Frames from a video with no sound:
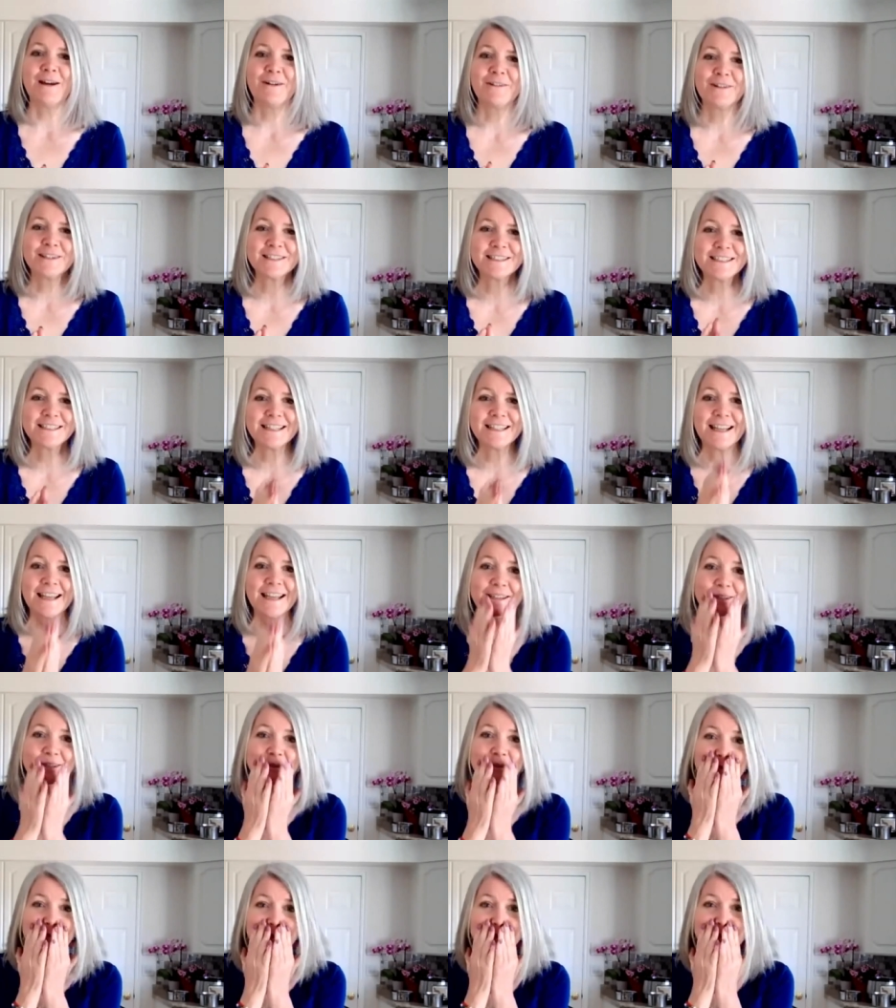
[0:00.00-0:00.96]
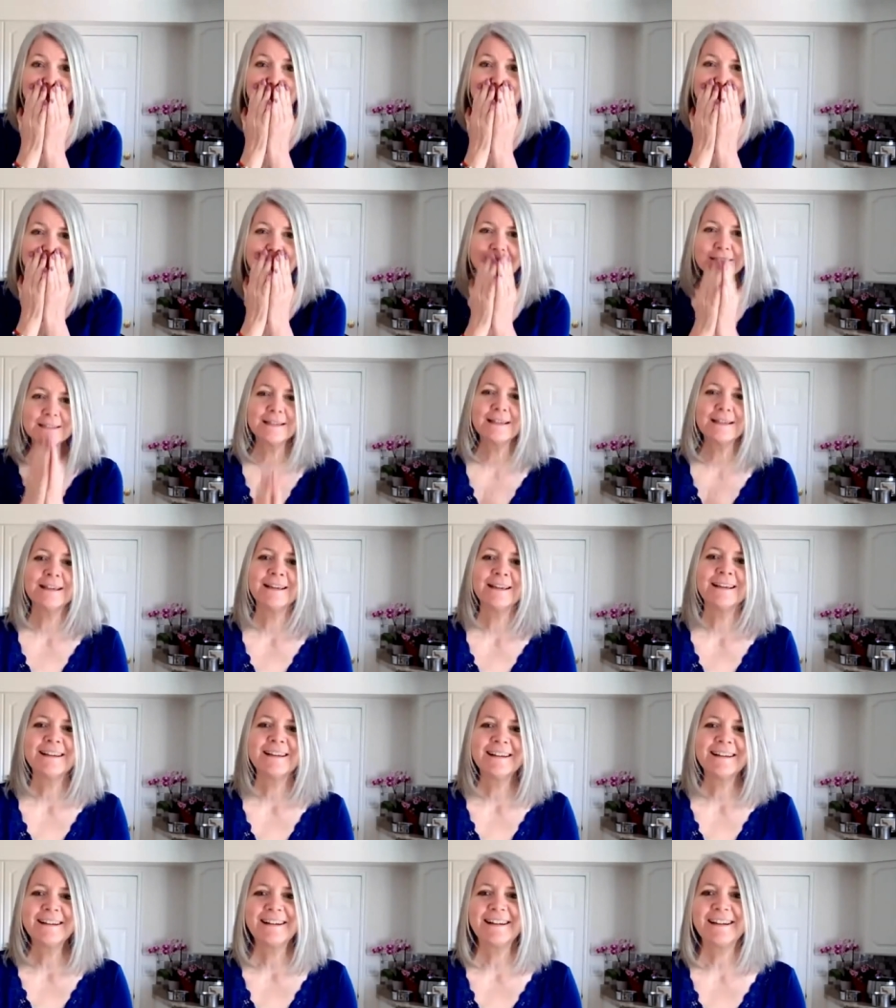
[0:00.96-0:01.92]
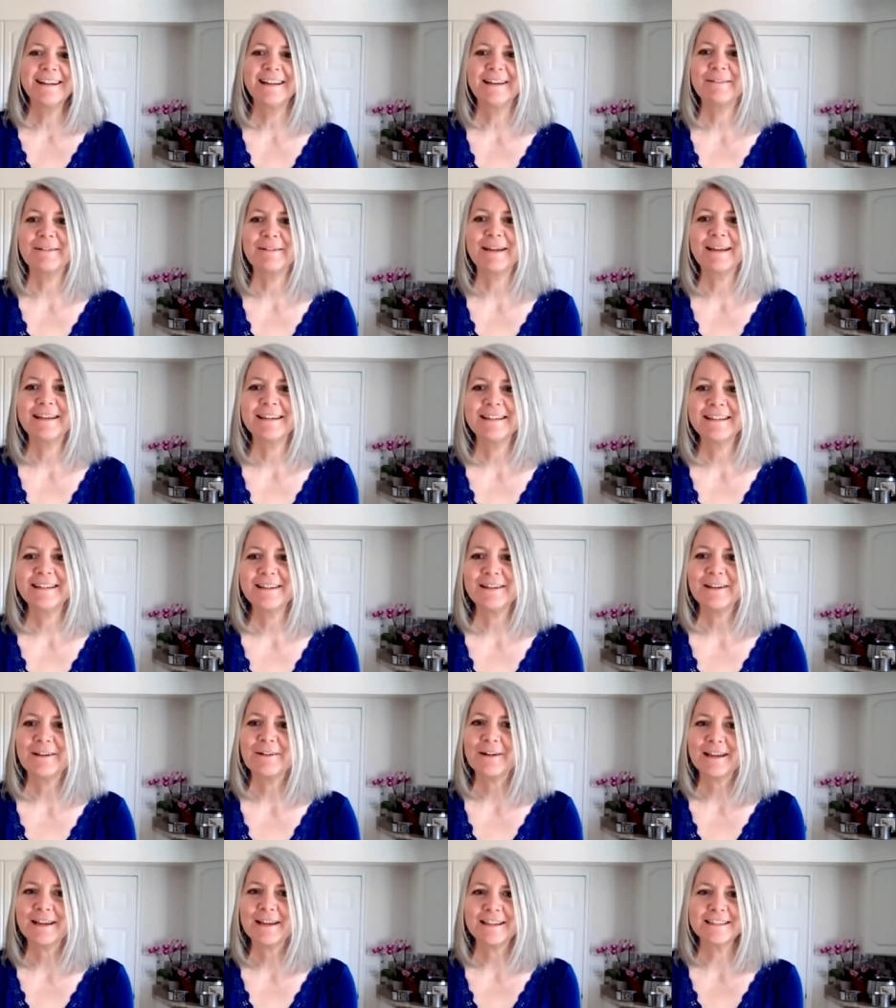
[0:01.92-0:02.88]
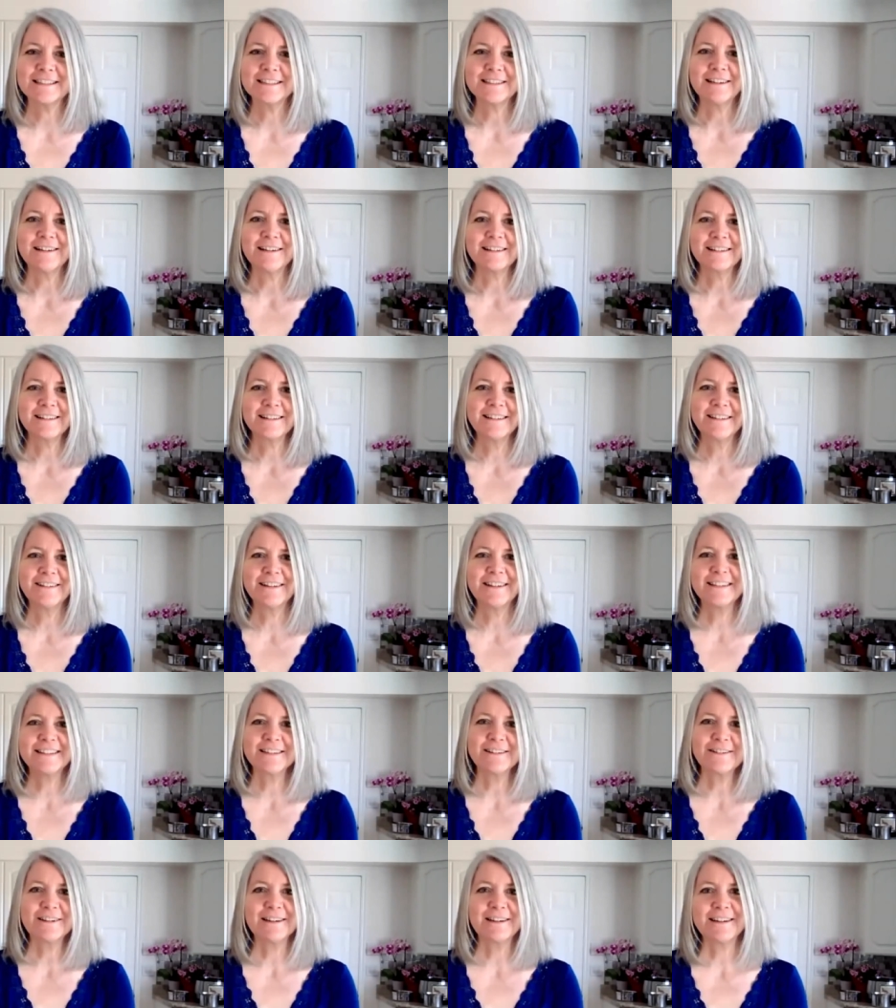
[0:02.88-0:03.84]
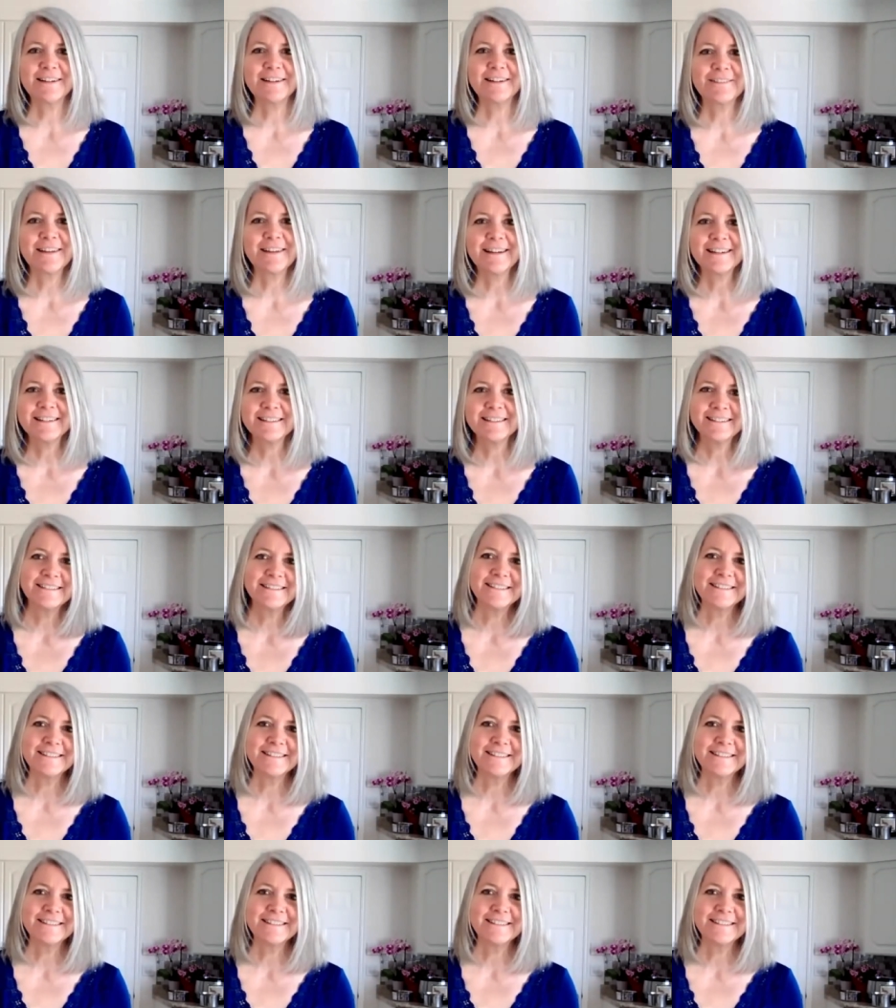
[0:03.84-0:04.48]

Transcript: hours today. Oops. Anyway, you know I can talk. You guys already know that.